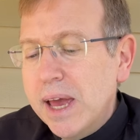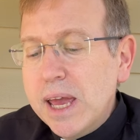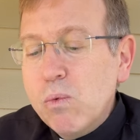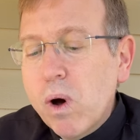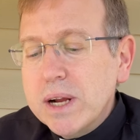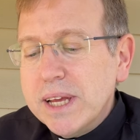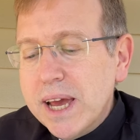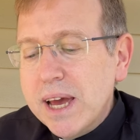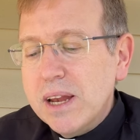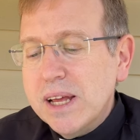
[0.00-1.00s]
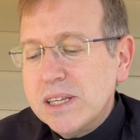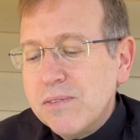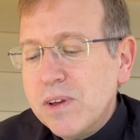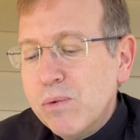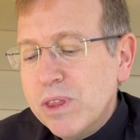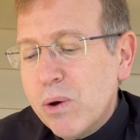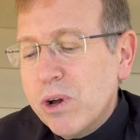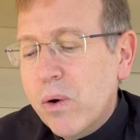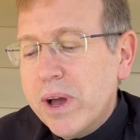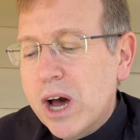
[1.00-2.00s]
He walked ahead as if they were
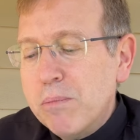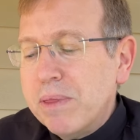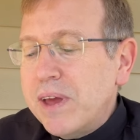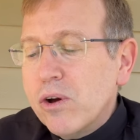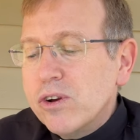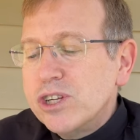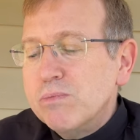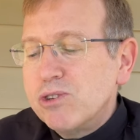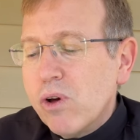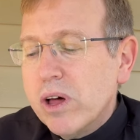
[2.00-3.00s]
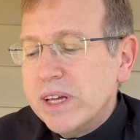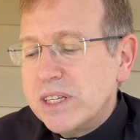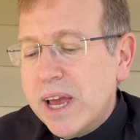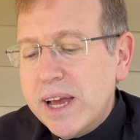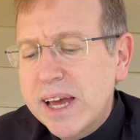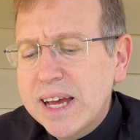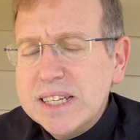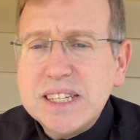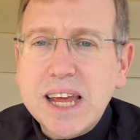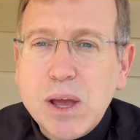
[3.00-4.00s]
going on, but they urged him strongly, saying,
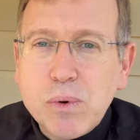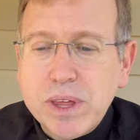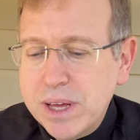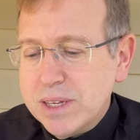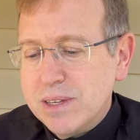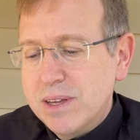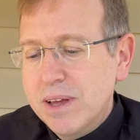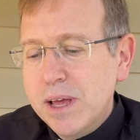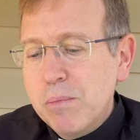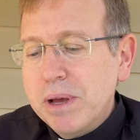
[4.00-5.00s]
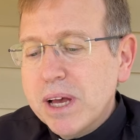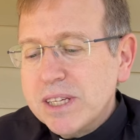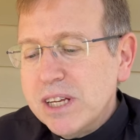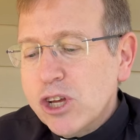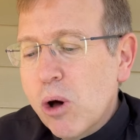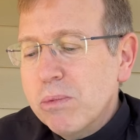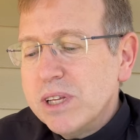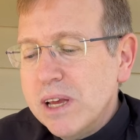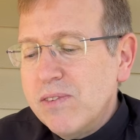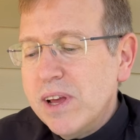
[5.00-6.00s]
stay with us, because it is almost
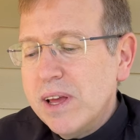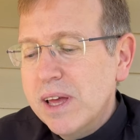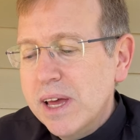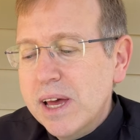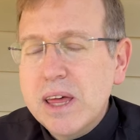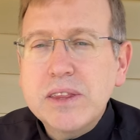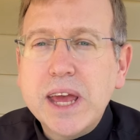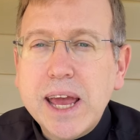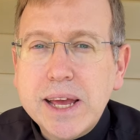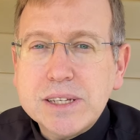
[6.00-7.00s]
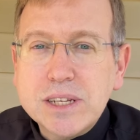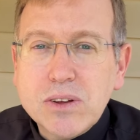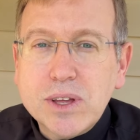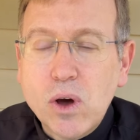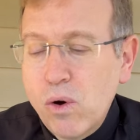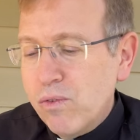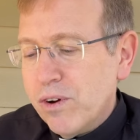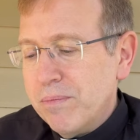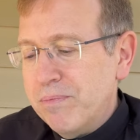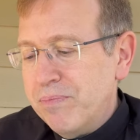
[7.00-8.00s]
evening and day is nearly
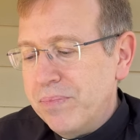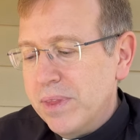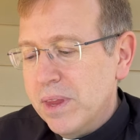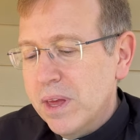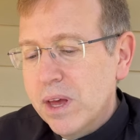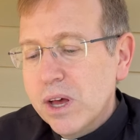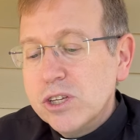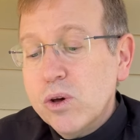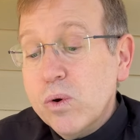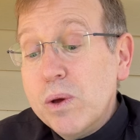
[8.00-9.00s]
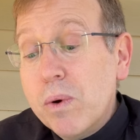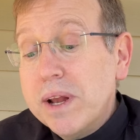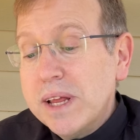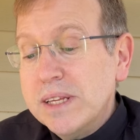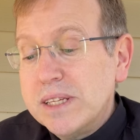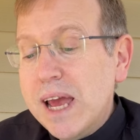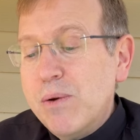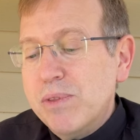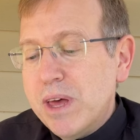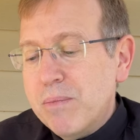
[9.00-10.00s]
over. So he went and stayed
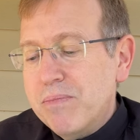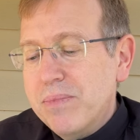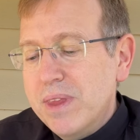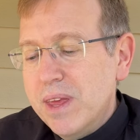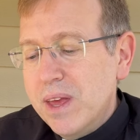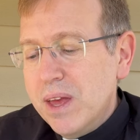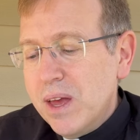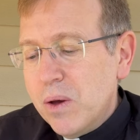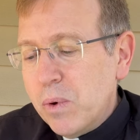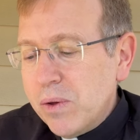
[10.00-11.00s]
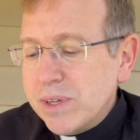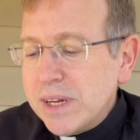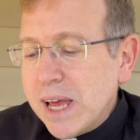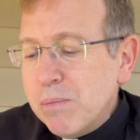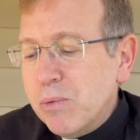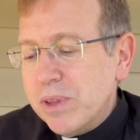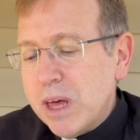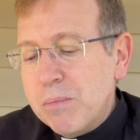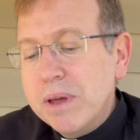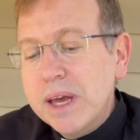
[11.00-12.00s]
with them. When he was at table with
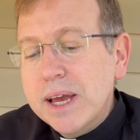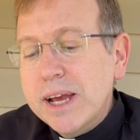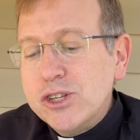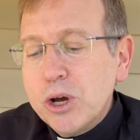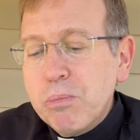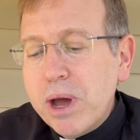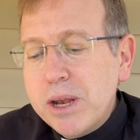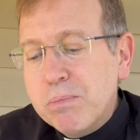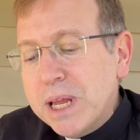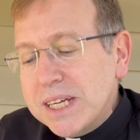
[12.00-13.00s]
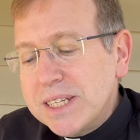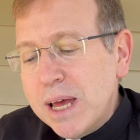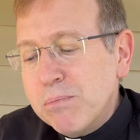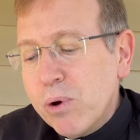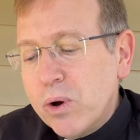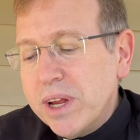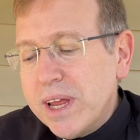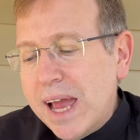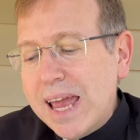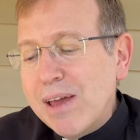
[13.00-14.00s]
them, he took bread, blessed and broke it,
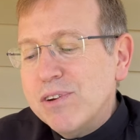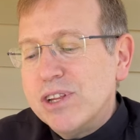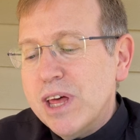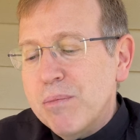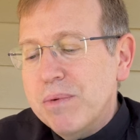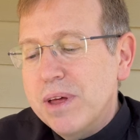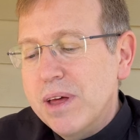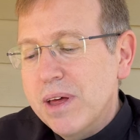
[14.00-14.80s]
and gave it to them.